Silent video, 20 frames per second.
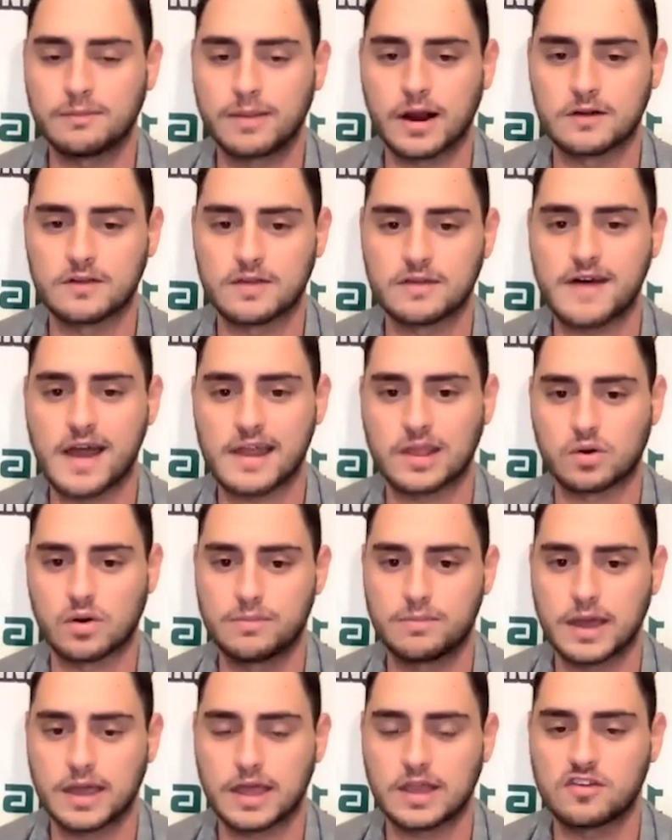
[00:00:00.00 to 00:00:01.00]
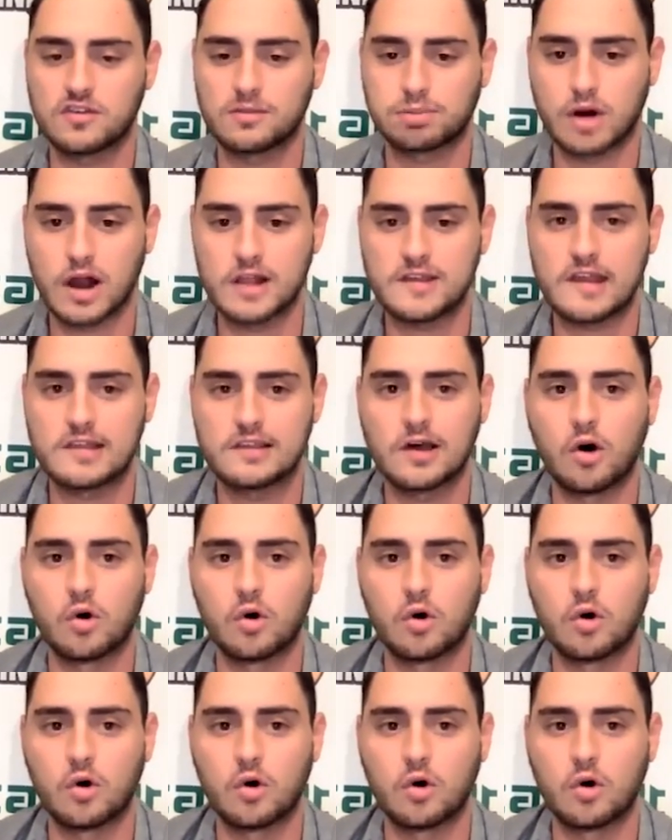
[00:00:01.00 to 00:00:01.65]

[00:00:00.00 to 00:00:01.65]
compared to the fact that we're picking spreads and